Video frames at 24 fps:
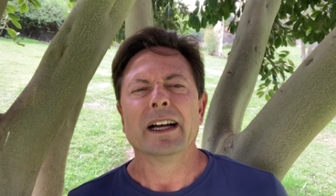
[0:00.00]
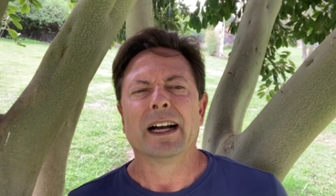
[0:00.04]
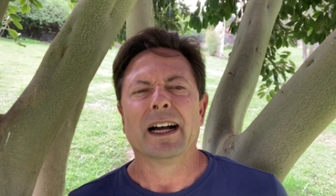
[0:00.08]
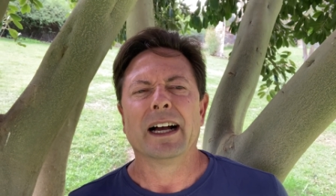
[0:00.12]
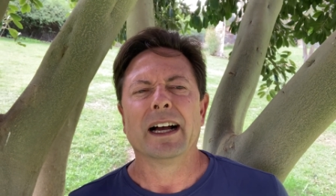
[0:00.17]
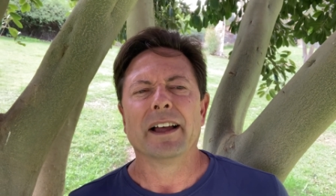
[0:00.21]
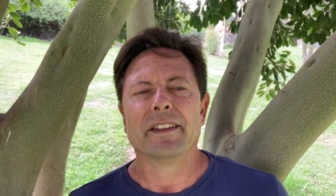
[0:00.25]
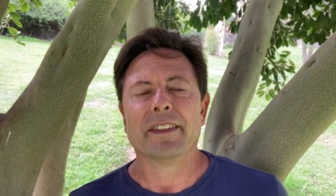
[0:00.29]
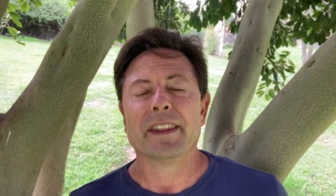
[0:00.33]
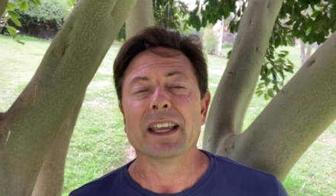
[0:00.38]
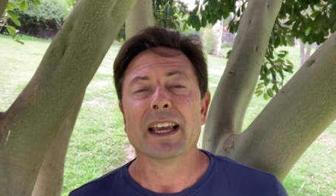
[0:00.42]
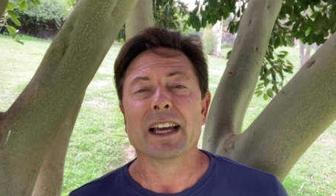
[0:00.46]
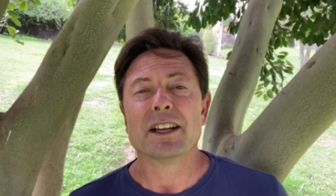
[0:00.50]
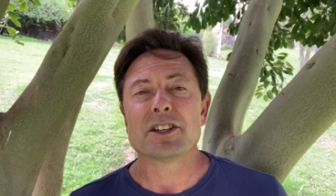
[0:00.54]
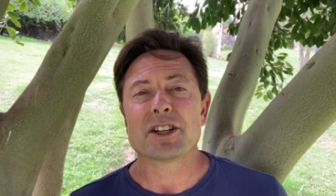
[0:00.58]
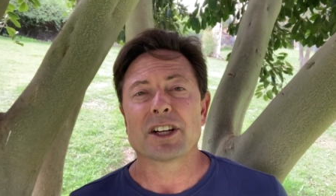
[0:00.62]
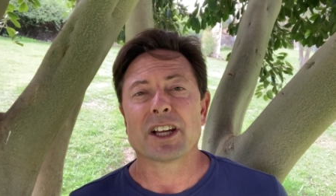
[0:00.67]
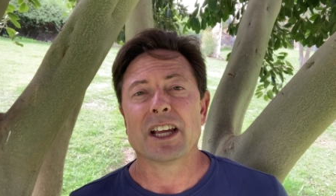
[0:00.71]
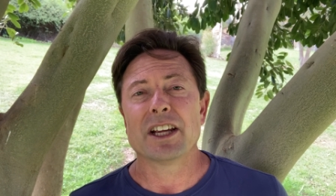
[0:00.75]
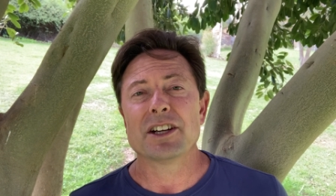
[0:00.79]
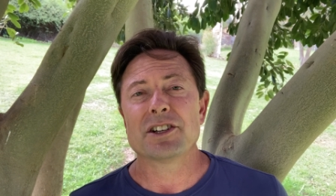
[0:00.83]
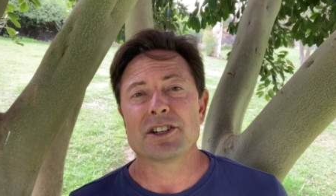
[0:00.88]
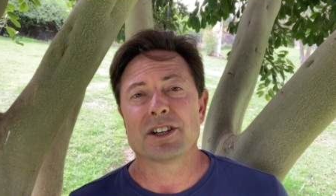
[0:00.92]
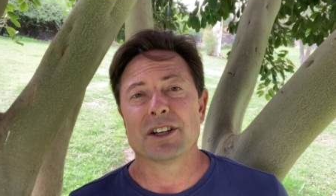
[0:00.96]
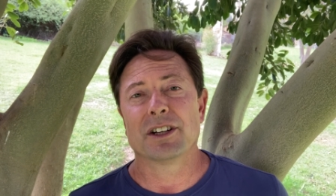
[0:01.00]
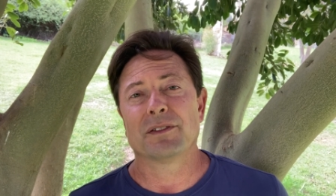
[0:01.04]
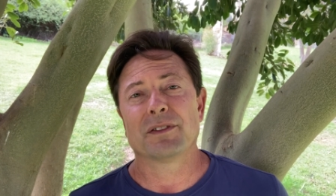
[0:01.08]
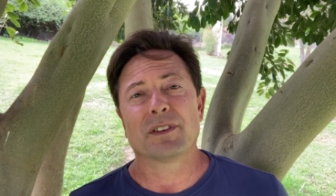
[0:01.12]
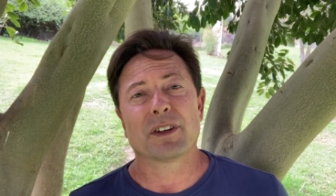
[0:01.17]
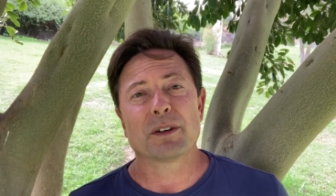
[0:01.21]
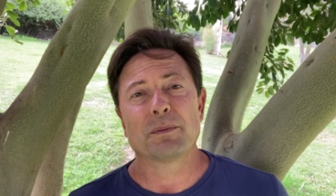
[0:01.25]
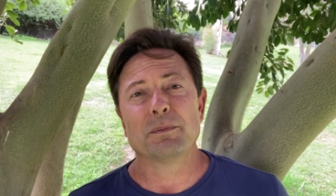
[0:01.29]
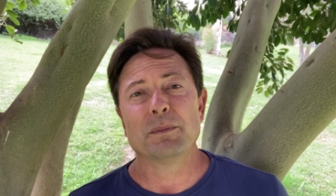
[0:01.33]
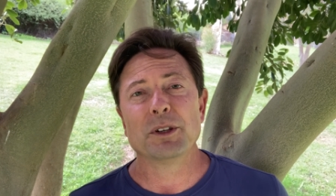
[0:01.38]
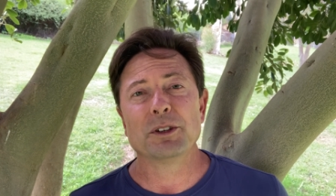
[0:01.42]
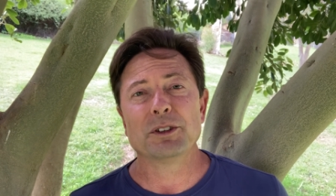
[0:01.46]
uh, the education of
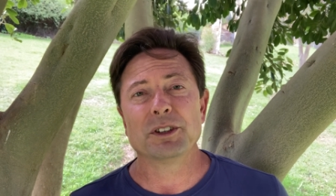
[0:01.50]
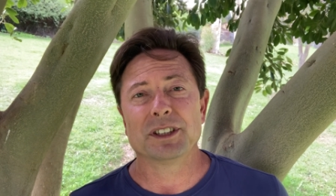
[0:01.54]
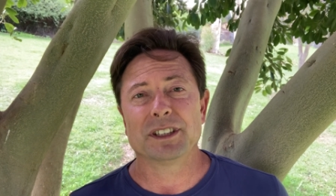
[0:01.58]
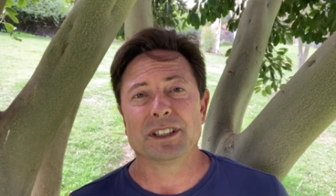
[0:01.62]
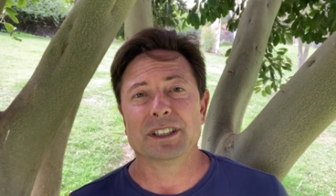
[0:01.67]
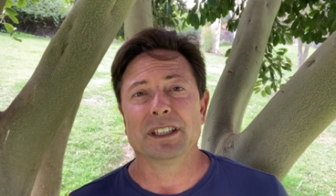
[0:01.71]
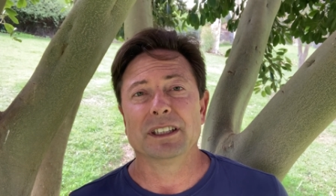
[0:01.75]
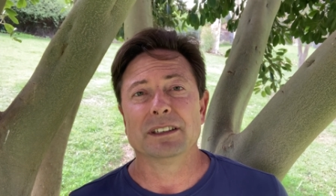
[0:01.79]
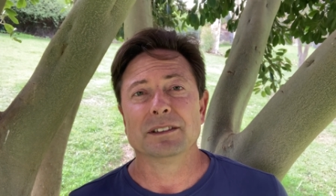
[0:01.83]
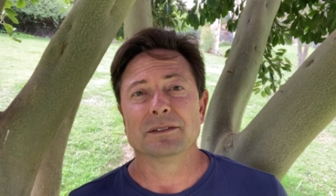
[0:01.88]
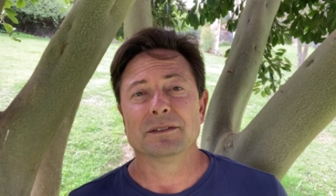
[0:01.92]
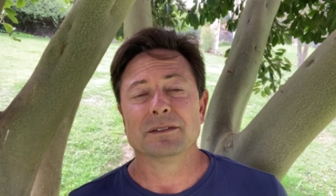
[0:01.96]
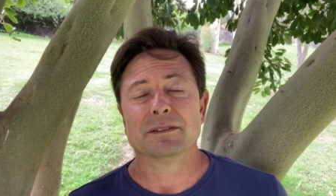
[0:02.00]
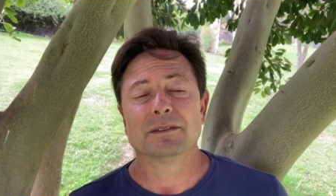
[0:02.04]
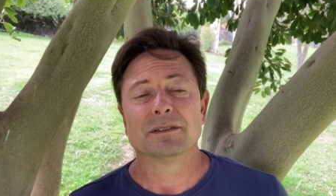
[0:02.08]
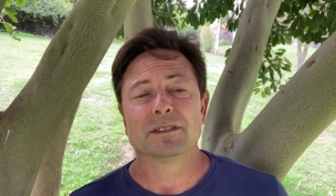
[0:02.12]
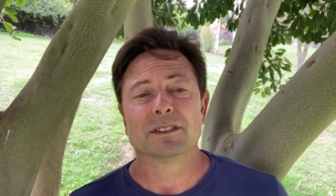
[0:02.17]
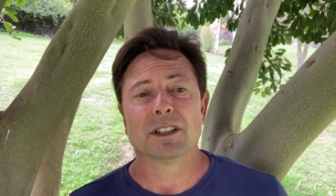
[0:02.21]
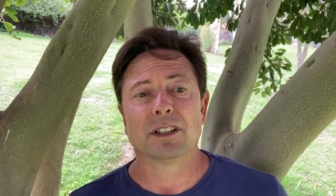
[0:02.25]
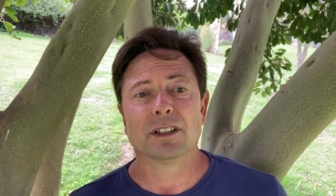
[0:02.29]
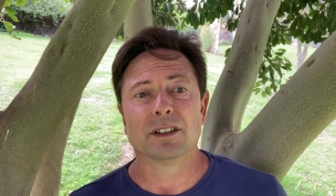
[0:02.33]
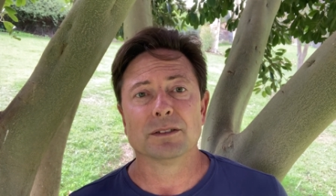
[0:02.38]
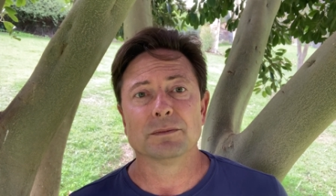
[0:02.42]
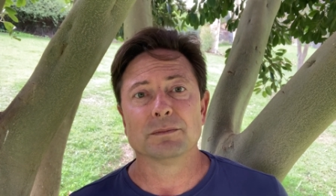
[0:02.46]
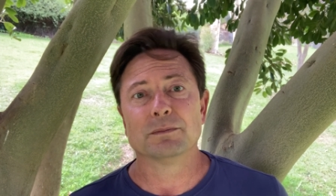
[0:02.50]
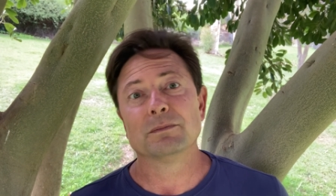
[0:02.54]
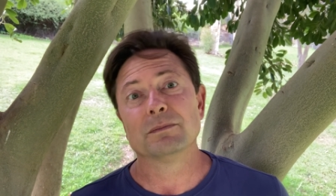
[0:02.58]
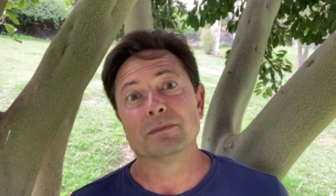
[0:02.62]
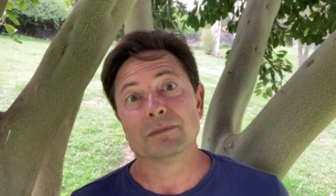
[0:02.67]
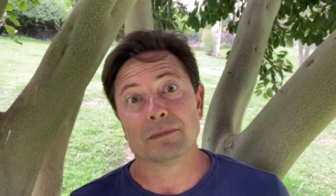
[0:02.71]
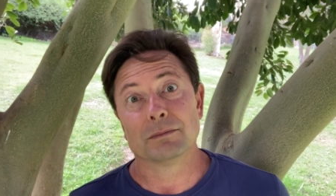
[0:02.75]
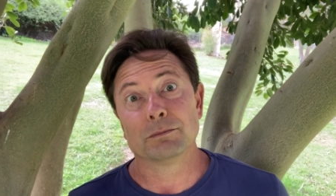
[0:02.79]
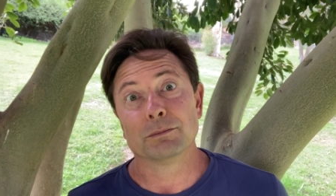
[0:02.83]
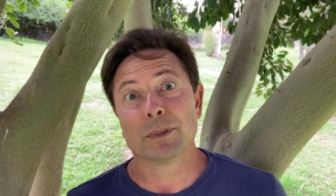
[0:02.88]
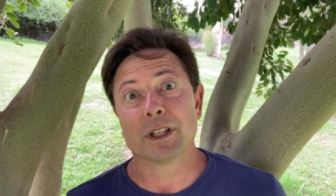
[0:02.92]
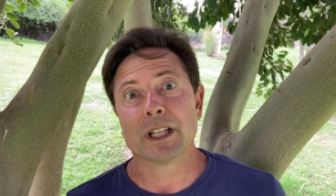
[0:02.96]
the community. So
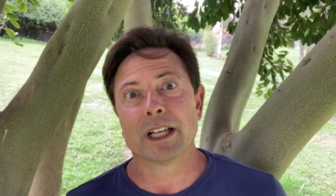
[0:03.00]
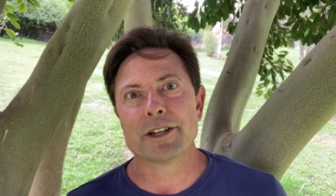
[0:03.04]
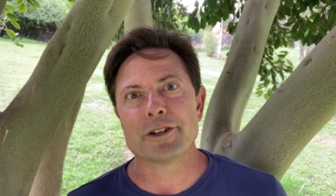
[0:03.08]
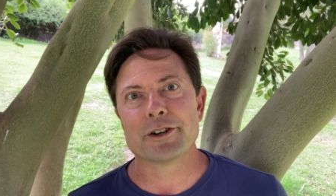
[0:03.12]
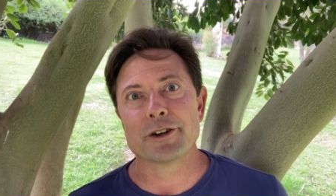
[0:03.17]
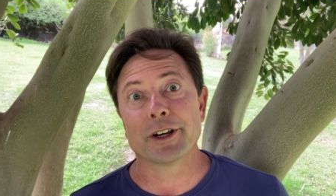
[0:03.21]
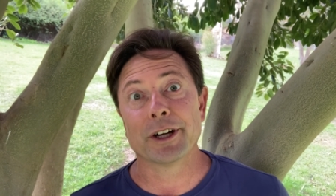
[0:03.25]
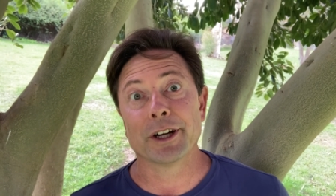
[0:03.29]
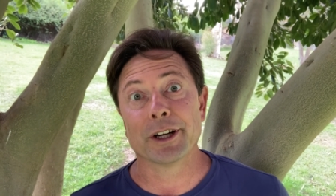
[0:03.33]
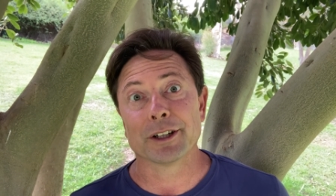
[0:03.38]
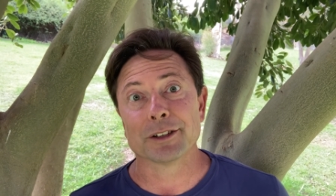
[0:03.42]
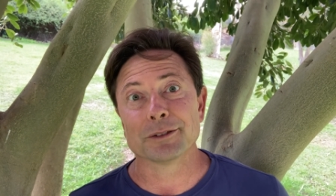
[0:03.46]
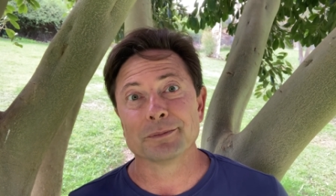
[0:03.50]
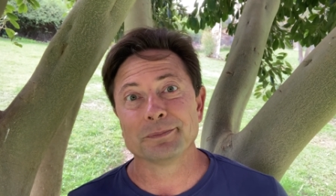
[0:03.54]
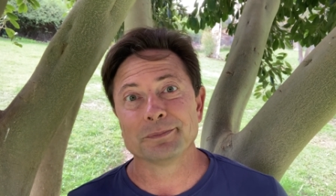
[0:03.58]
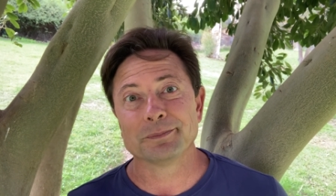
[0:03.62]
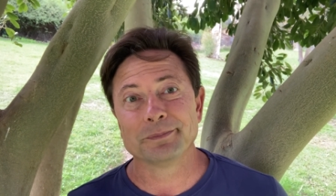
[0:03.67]
I'm glad you're here.